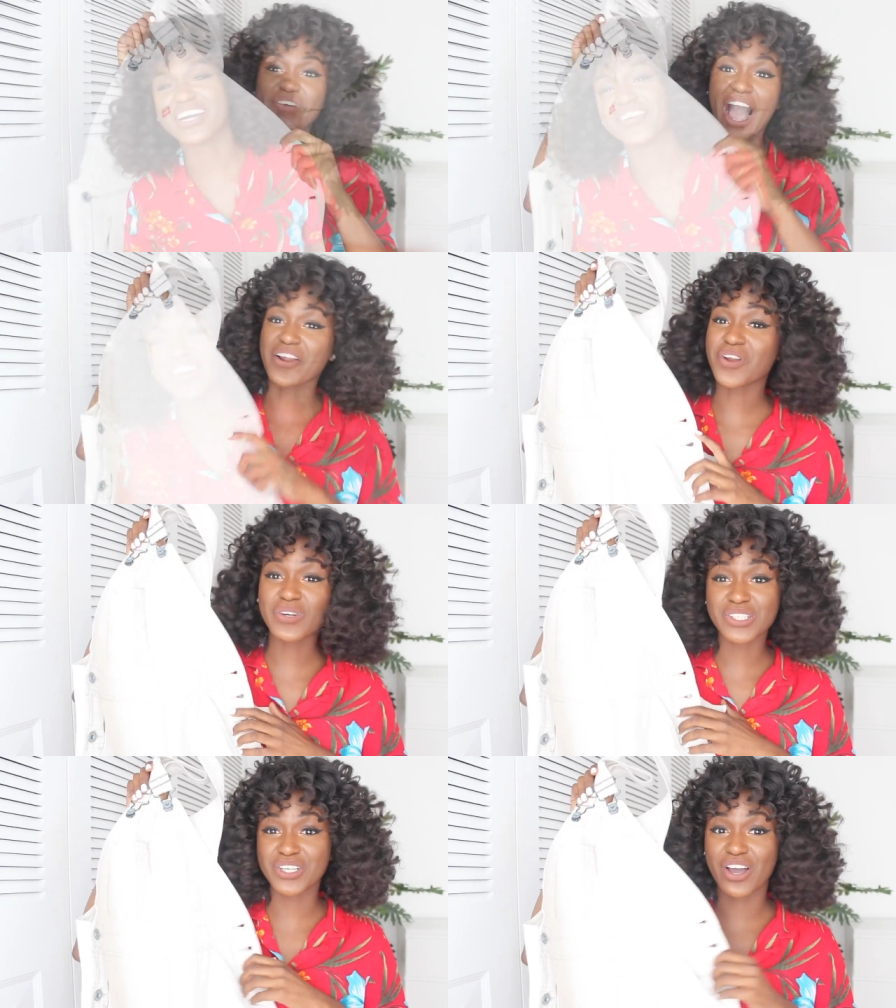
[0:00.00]
But I don't
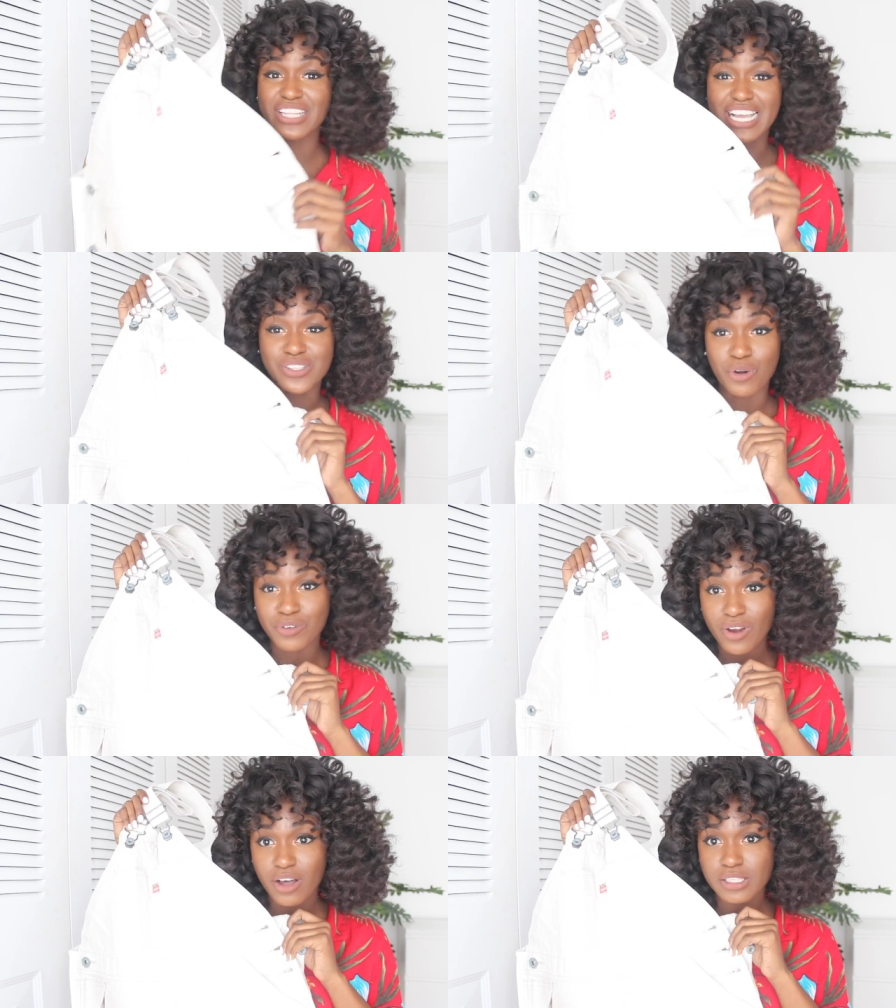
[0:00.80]
know which one of y'all likes
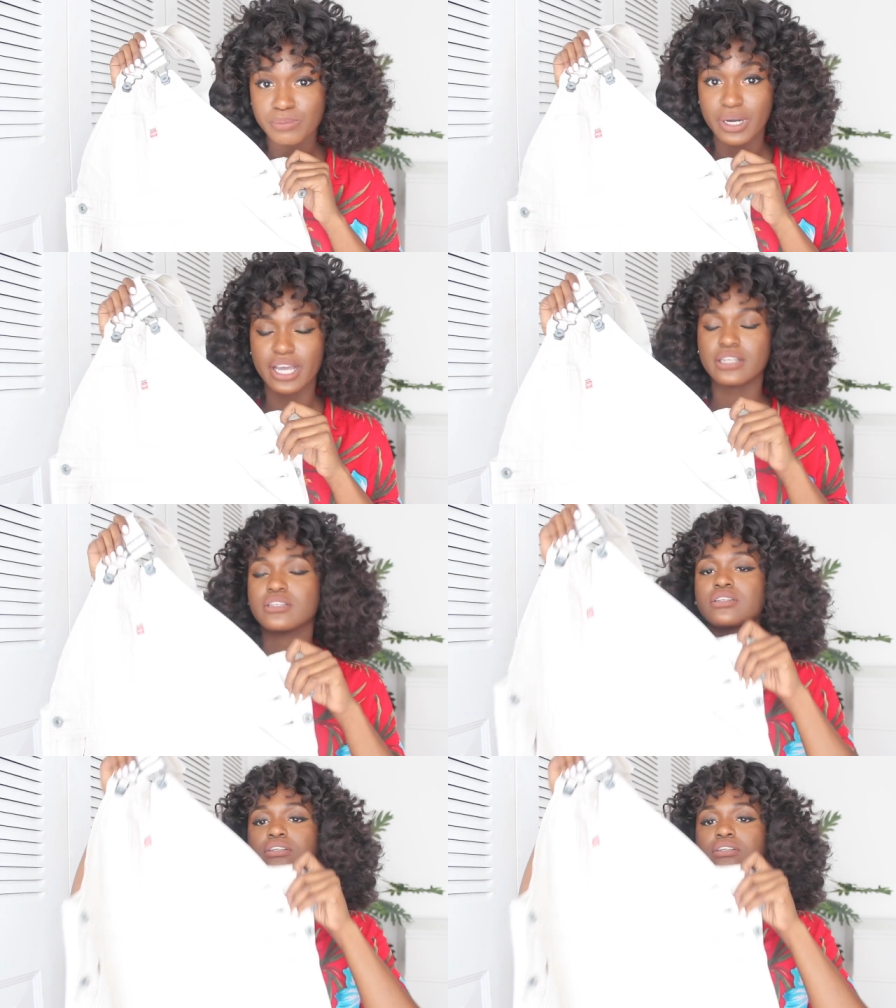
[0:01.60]
overalls, but